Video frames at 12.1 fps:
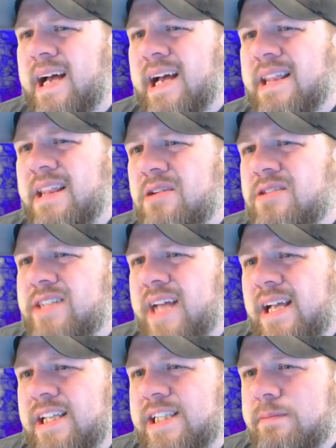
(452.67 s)
there's
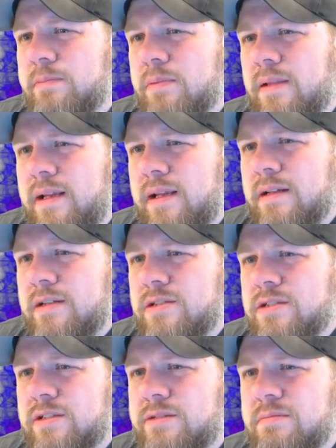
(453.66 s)
a split,
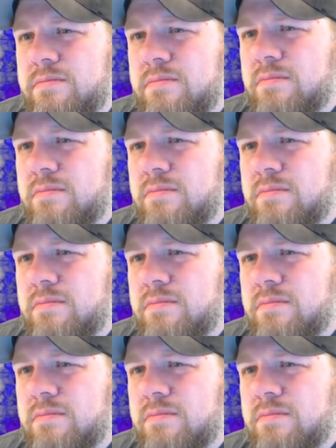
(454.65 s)
just